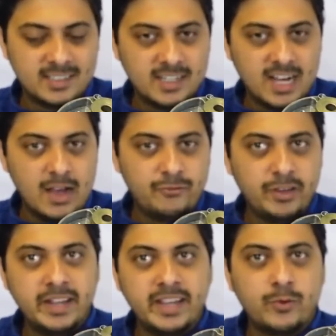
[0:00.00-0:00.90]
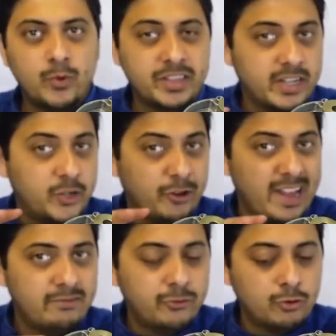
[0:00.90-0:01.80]
I'm feeding it with
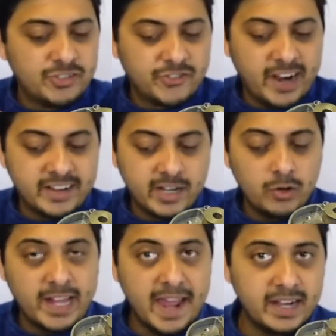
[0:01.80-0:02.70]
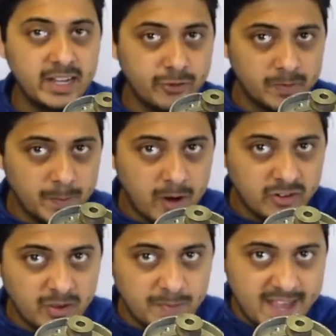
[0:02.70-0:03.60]
12 volts right now directly from the power
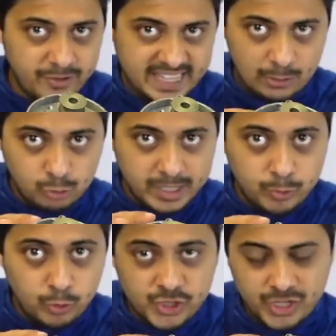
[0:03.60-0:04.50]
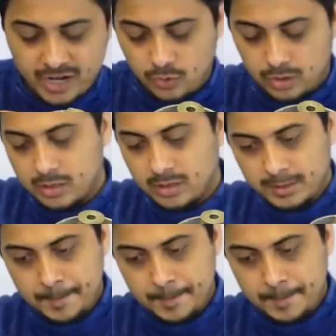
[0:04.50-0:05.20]
supply without the boost converter.